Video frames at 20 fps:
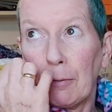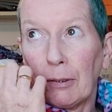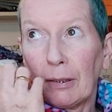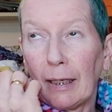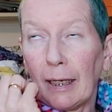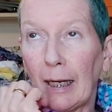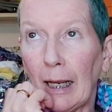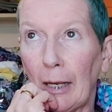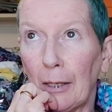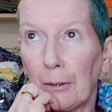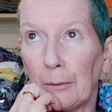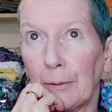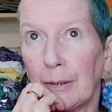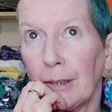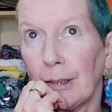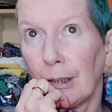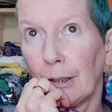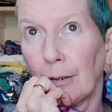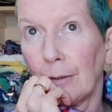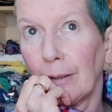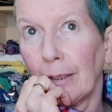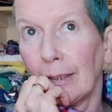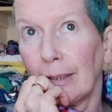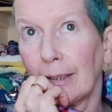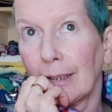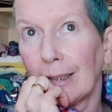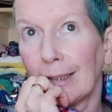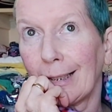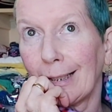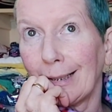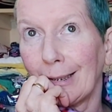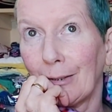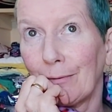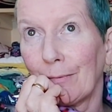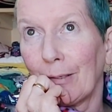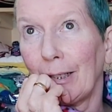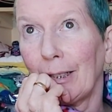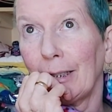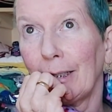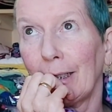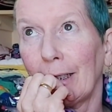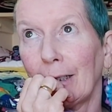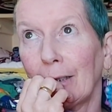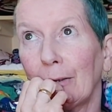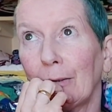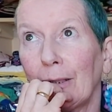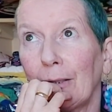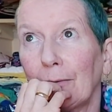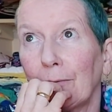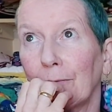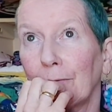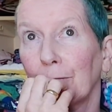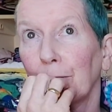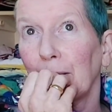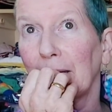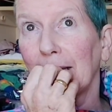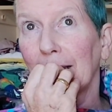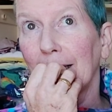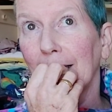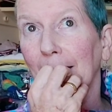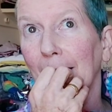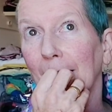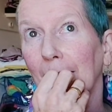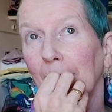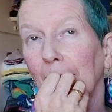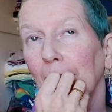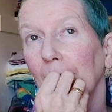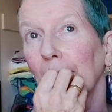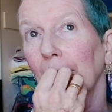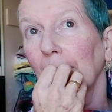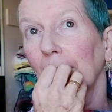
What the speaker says: I'm looking out the window and it's sunny right now and windy,